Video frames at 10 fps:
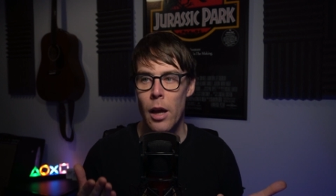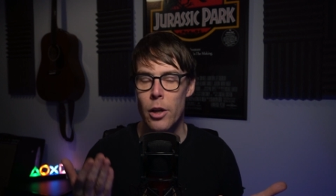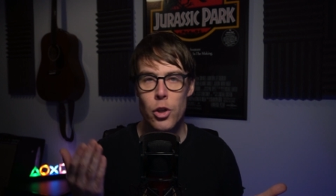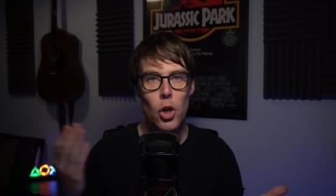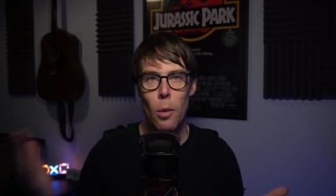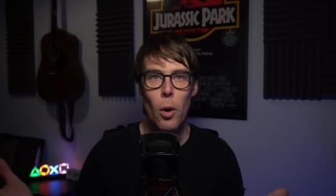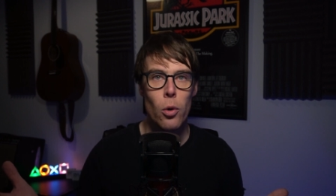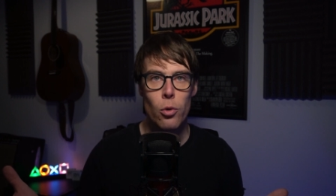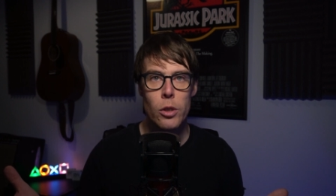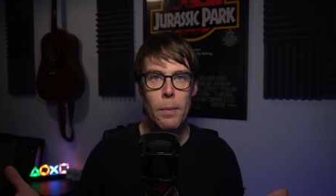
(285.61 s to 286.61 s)
A shop
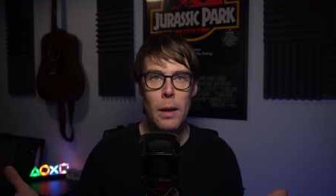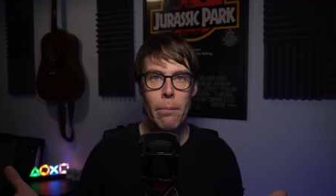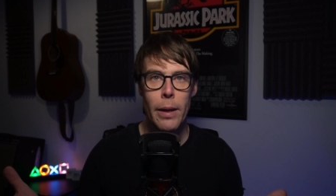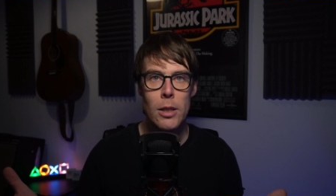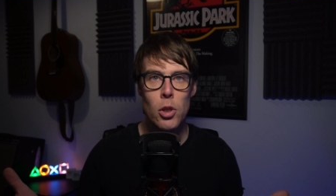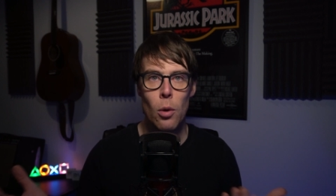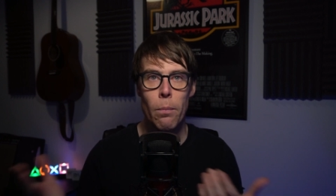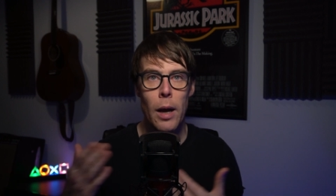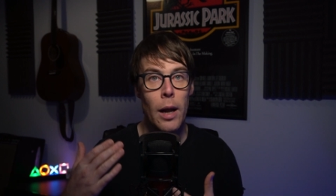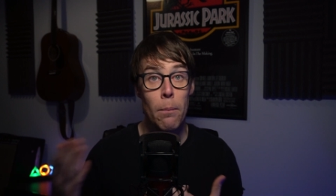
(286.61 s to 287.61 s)
owner is being beat up
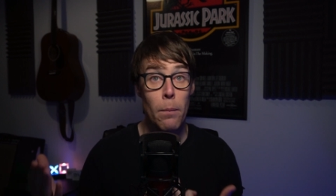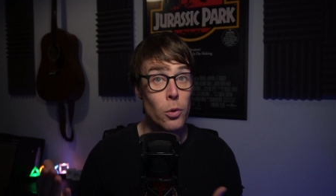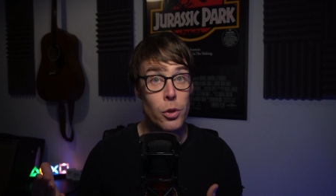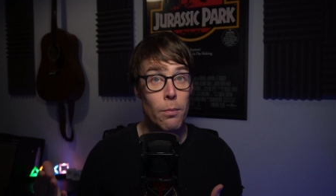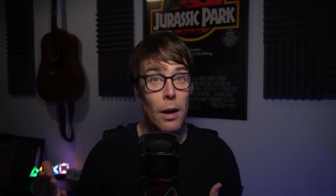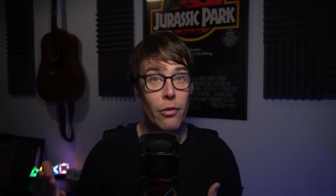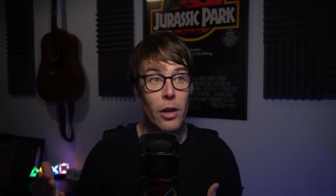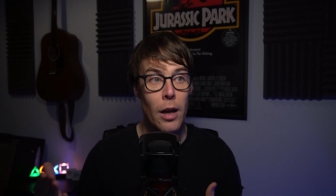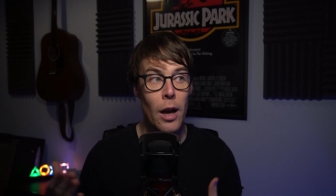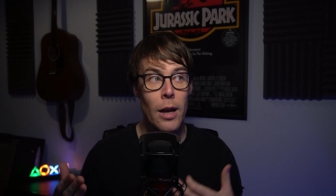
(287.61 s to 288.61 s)
by a bunch of mafia
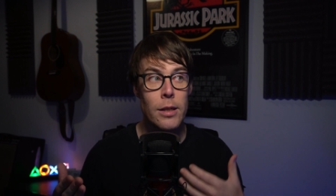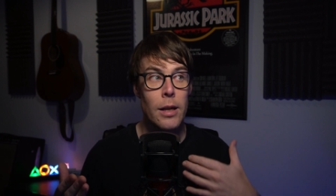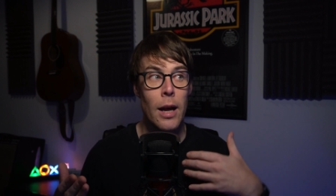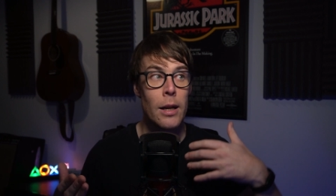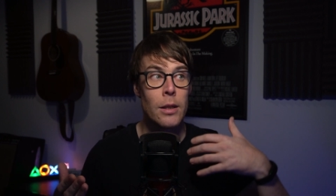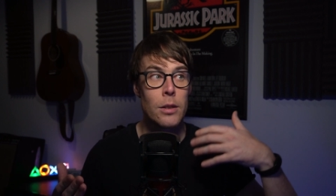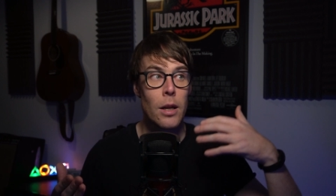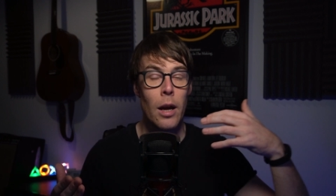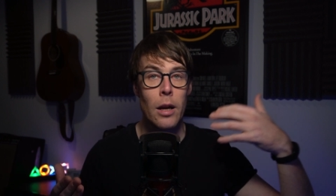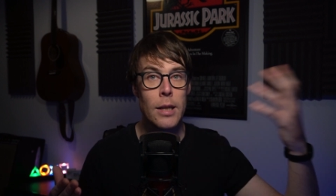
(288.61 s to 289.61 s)
guys, and
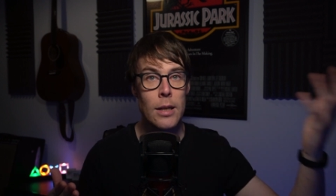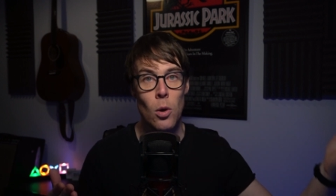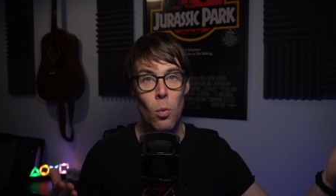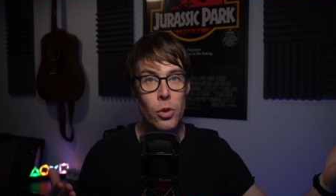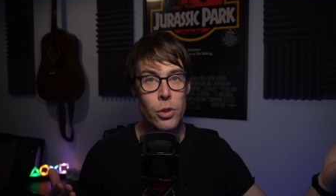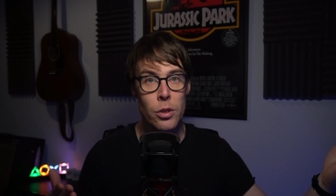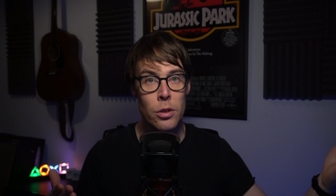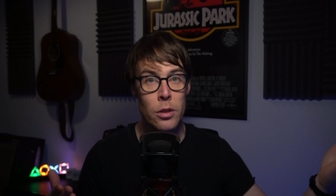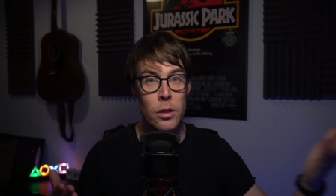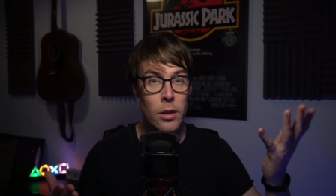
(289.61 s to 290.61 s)
Denzel
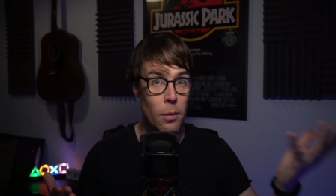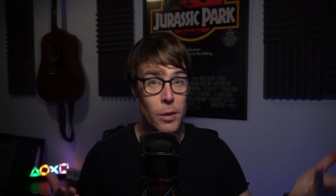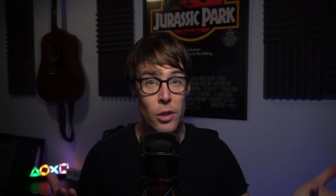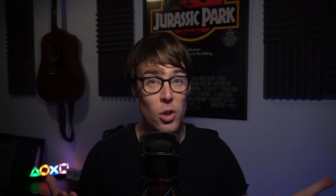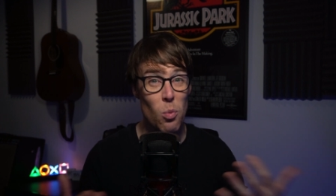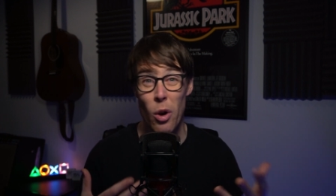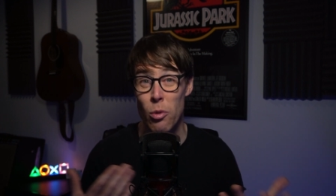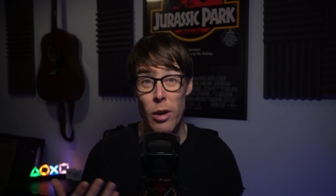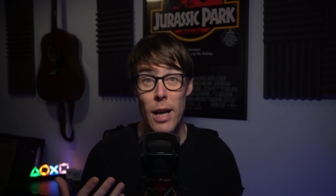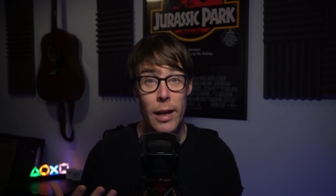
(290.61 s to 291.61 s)
Washington is in a position where he
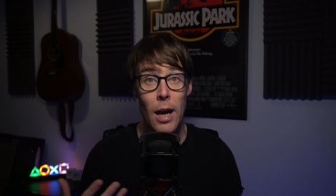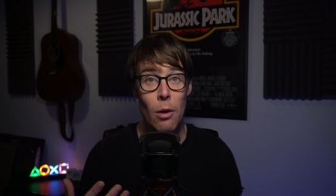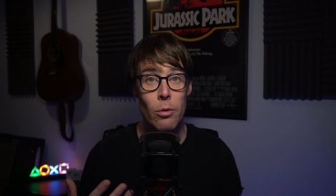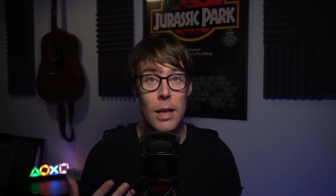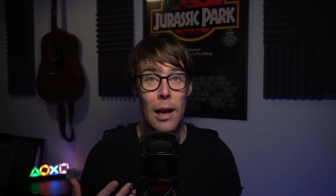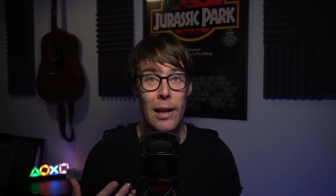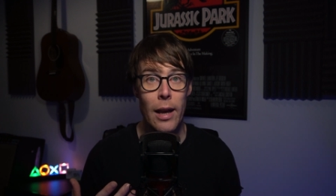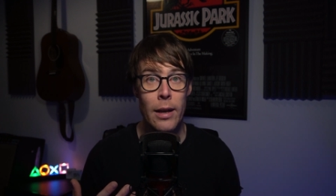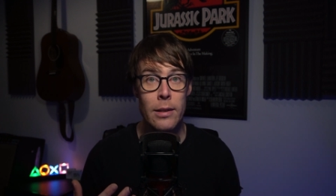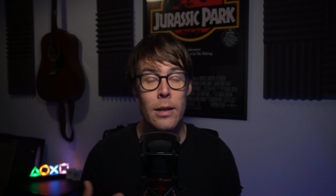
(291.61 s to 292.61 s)
really can't
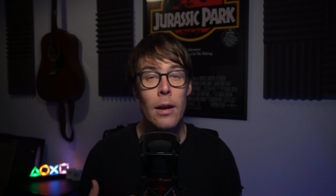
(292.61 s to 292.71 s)
retaliate.